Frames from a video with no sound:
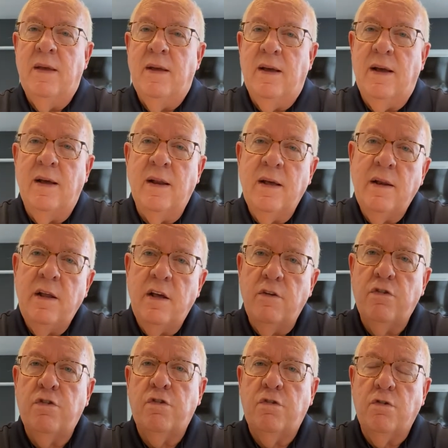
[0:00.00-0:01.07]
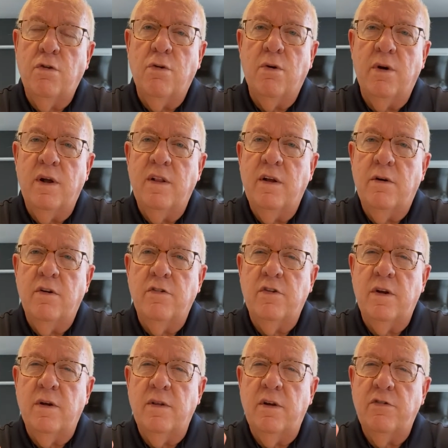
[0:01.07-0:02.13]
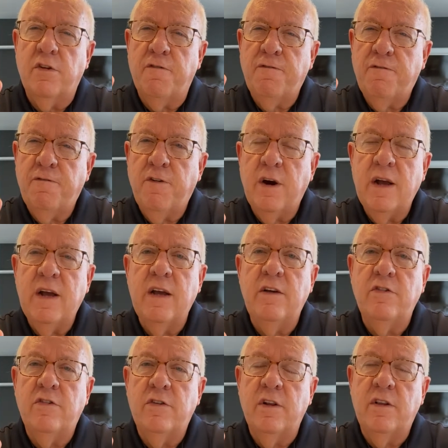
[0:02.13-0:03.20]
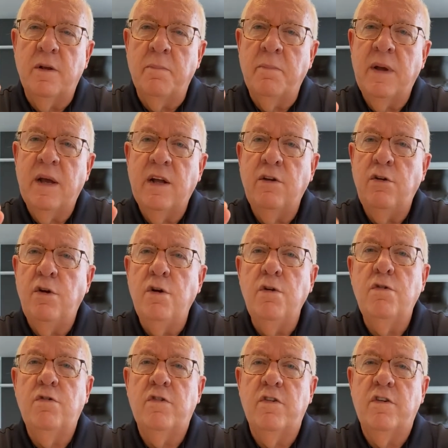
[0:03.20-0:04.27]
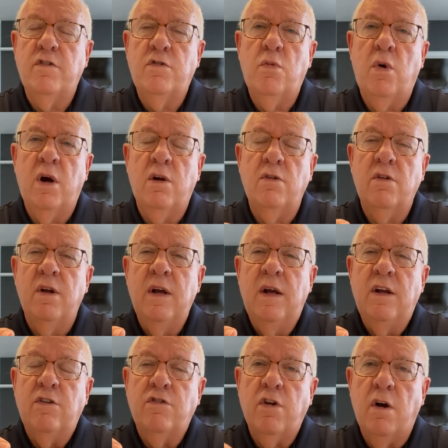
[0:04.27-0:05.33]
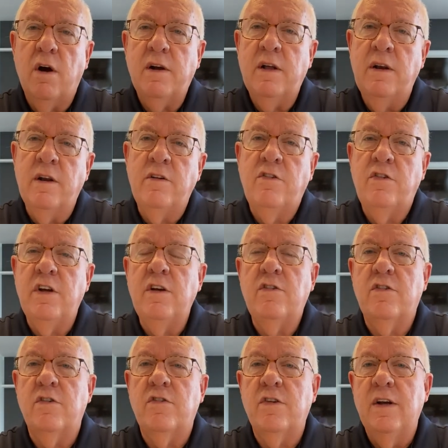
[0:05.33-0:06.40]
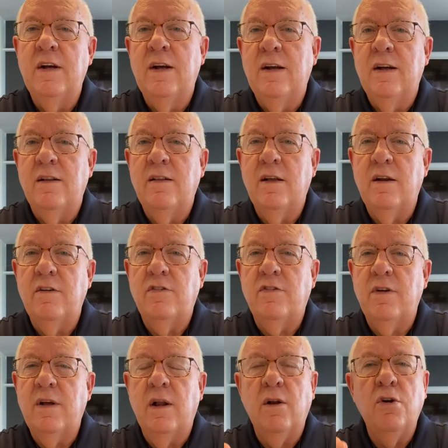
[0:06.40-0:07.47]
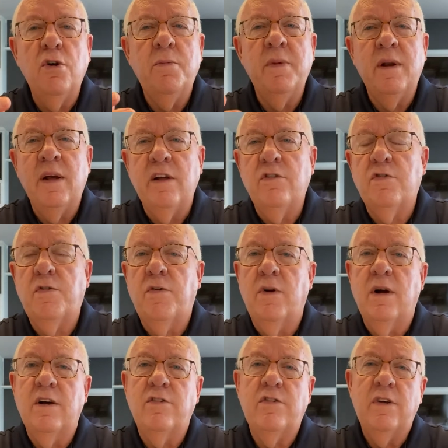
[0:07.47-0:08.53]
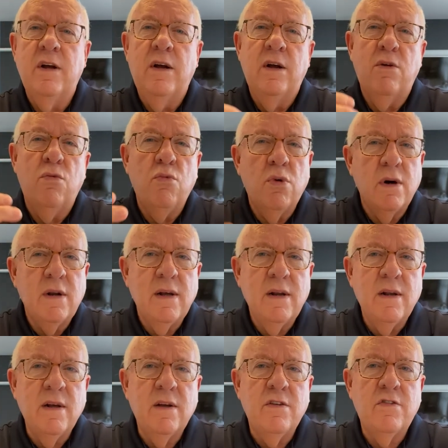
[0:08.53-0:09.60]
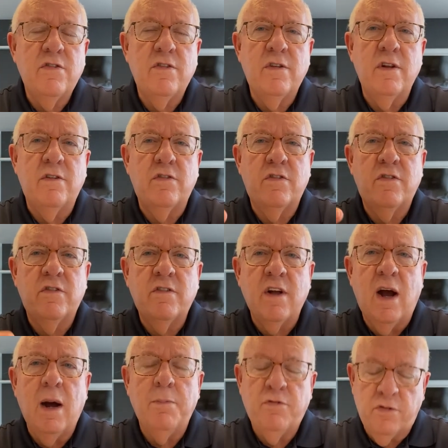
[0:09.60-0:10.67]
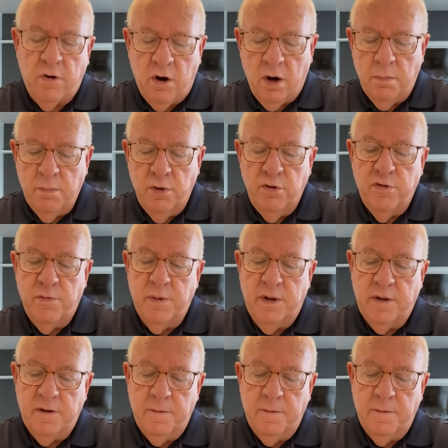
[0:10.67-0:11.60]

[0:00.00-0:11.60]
And in his story, there's a phrase that the man uses while talking to Jesus that illuminates for us what it is that stops our movement.